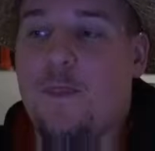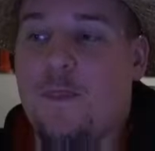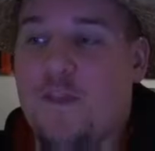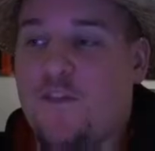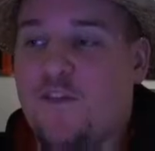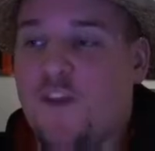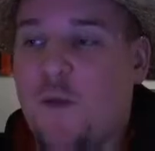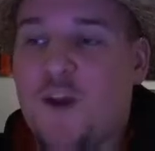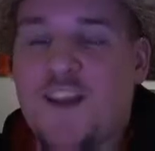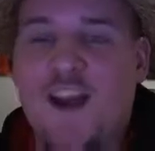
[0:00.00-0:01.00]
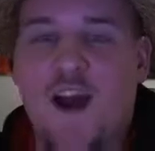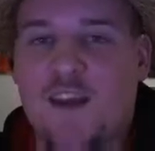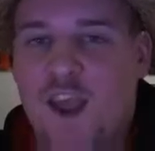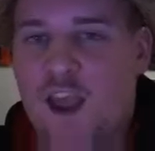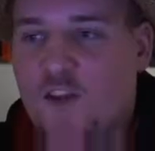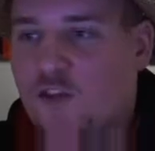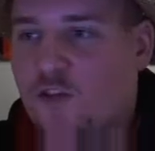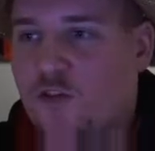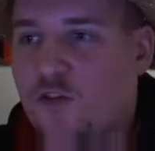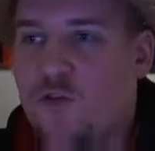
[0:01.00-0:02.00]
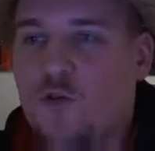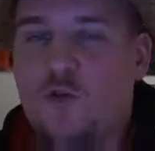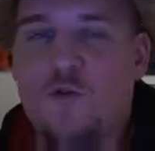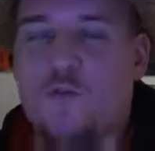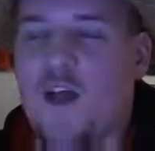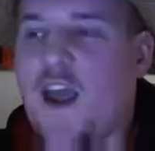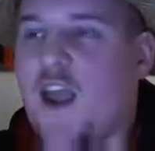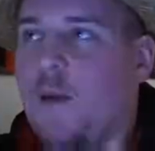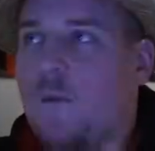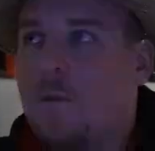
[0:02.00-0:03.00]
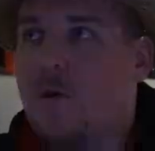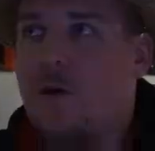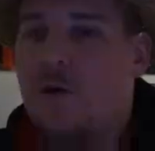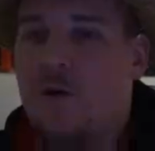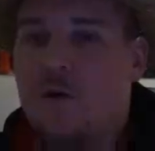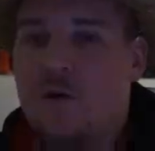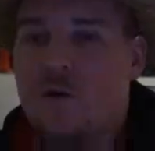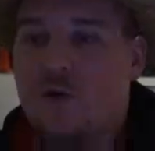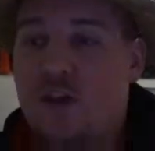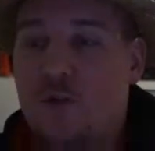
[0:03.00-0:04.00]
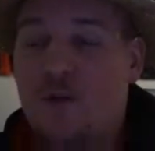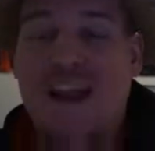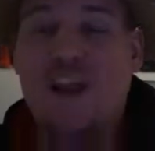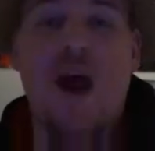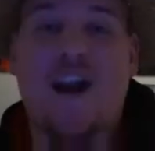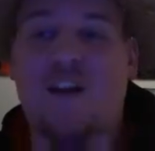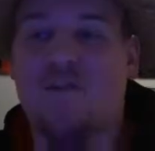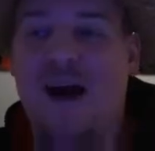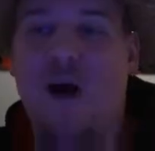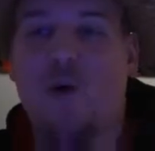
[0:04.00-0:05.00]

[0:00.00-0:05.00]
if someone got cancer, do you blame the radioactive power